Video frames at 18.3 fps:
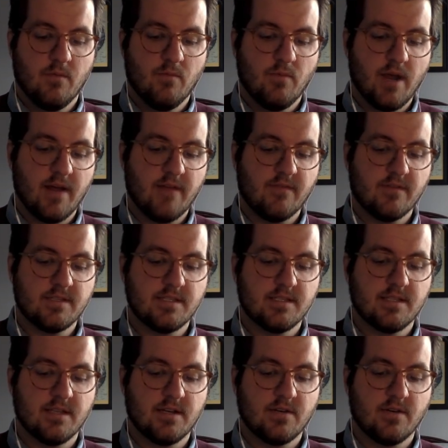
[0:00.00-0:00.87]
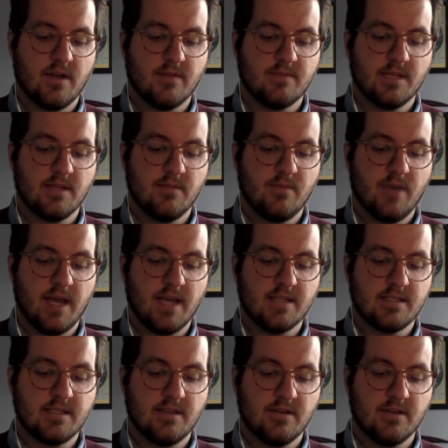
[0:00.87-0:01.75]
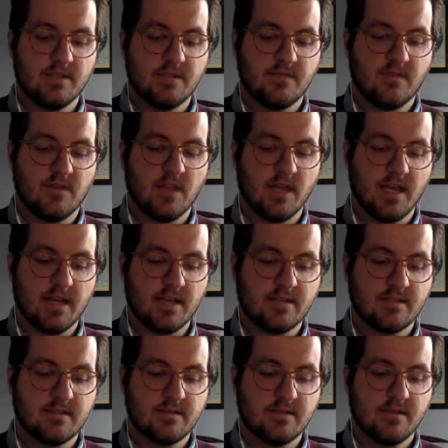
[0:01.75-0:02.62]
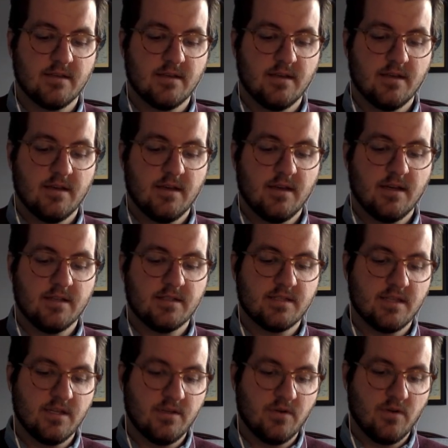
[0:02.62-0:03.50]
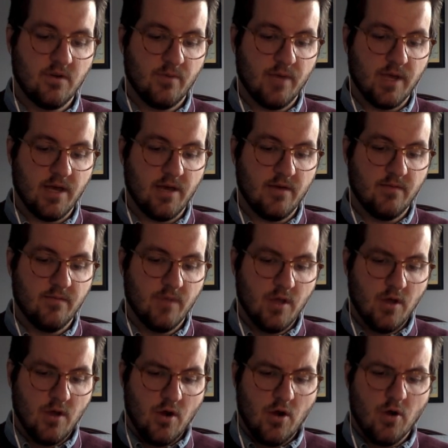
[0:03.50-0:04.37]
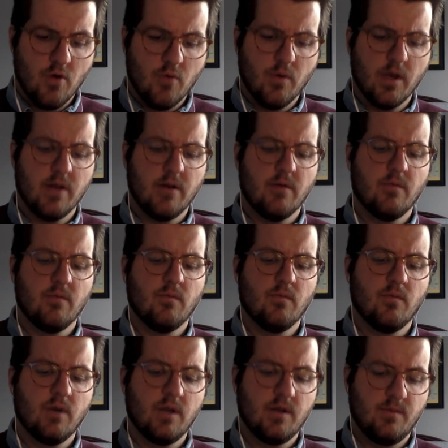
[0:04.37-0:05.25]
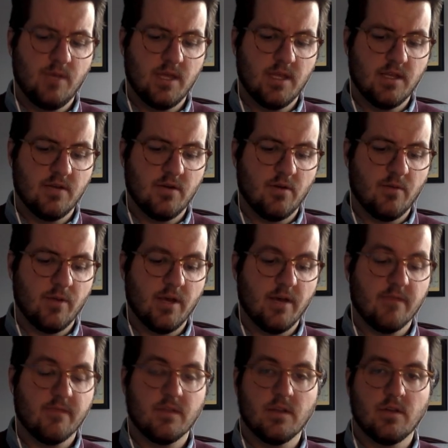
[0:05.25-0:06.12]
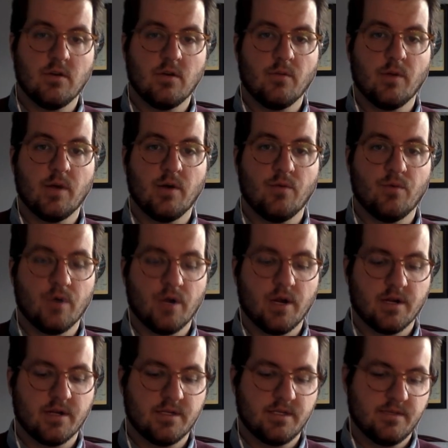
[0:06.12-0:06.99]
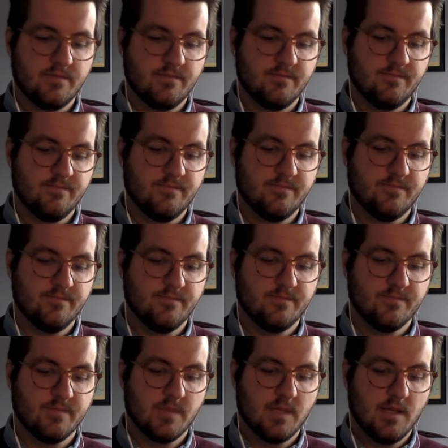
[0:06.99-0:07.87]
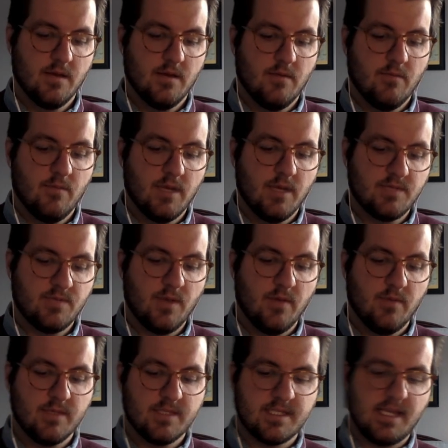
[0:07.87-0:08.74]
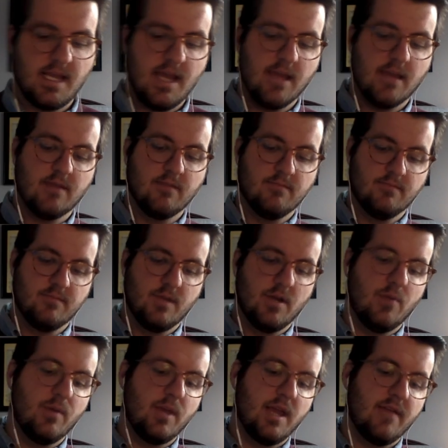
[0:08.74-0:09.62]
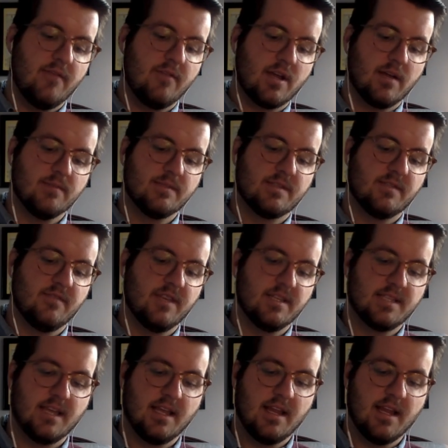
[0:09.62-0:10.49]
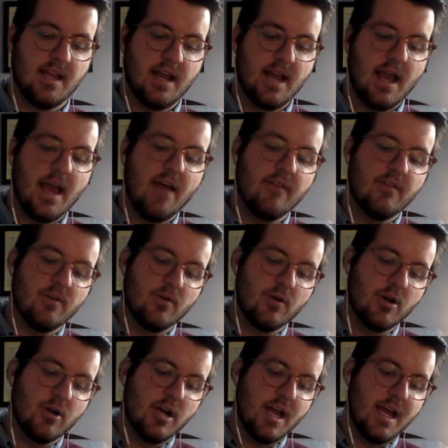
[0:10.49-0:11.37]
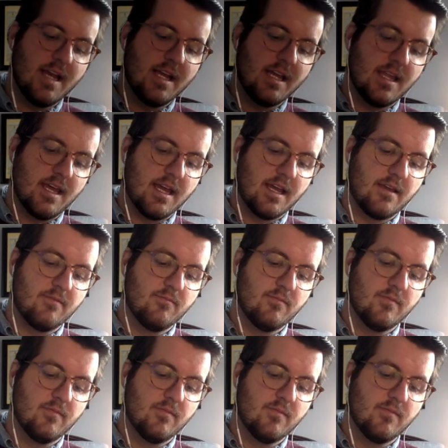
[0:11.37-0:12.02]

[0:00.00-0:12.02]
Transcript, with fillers: Breakfast is interrupted by a series of clicks. It's the doorbell, or what would be the doorbell if the doorbell worked. Must be a mistake. Nobody ever comes to visit, and I haven't ordered anything.